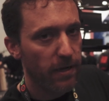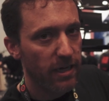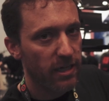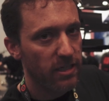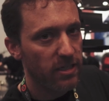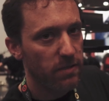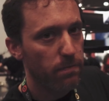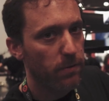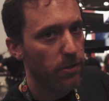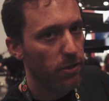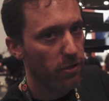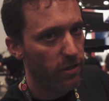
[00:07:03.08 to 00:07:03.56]

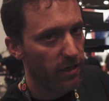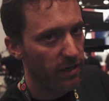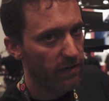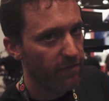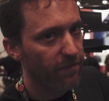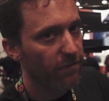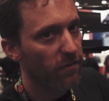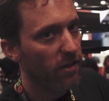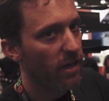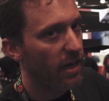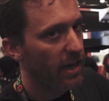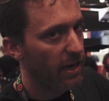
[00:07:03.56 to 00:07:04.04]
pounds, but you can
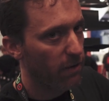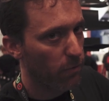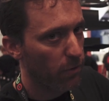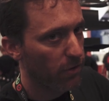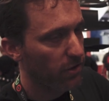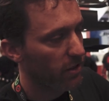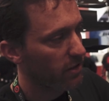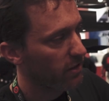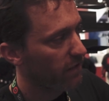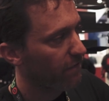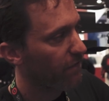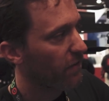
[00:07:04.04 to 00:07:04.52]
fly it
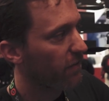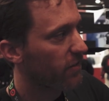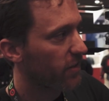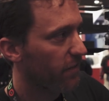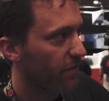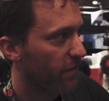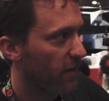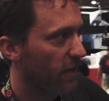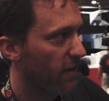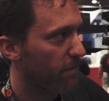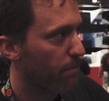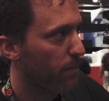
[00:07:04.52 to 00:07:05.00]
within the
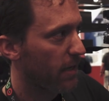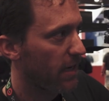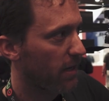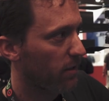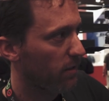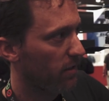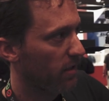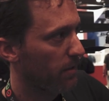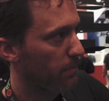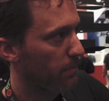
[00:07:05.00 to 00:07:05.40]
55 pound